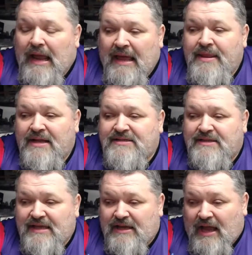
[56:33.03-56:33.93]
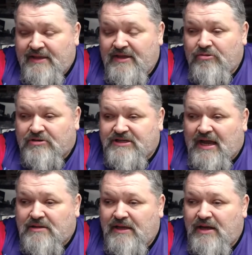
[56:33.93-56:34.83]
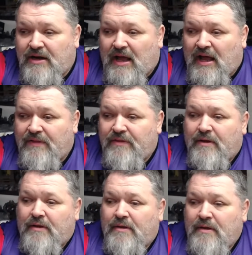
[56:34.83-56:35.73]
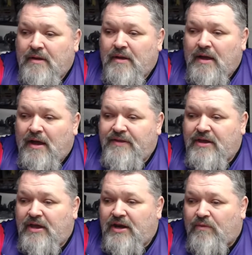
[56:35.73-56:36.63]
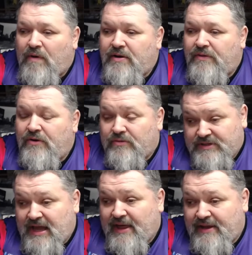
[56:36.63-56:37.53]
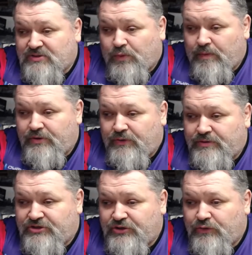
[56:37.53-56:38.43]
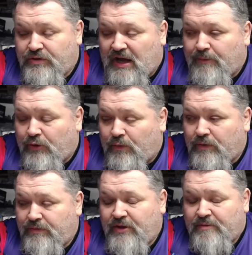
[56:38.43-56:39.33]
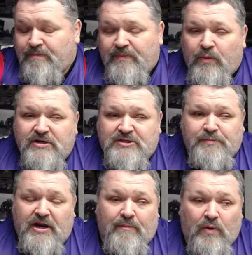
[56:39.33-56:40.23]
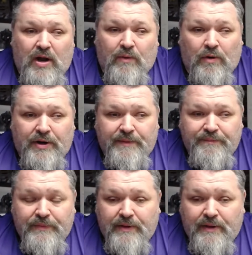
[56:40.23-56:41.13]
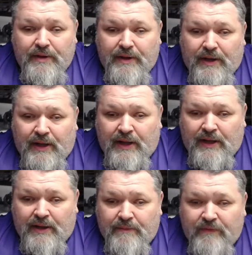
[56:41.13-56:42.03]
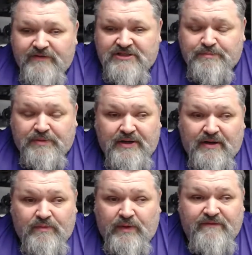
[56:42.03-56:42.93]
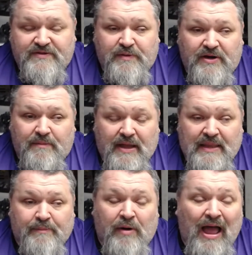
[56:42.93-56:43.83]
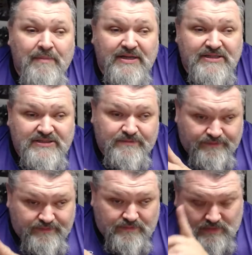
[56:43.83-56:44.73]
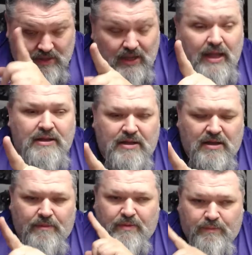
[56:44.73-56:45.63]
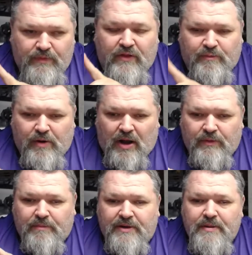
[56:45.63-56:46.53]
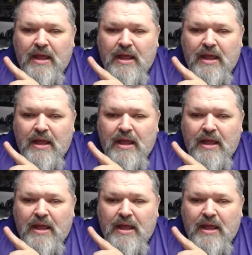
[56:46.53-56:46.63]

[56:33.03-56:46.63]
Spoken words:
And that's the thing. I think you exactly hit it on the. I think you hit it right on the nose. Yeah, that's what we're doing too, Commodore. We're splitting them where I work. We've split them, and the problem is, the other problem with them, but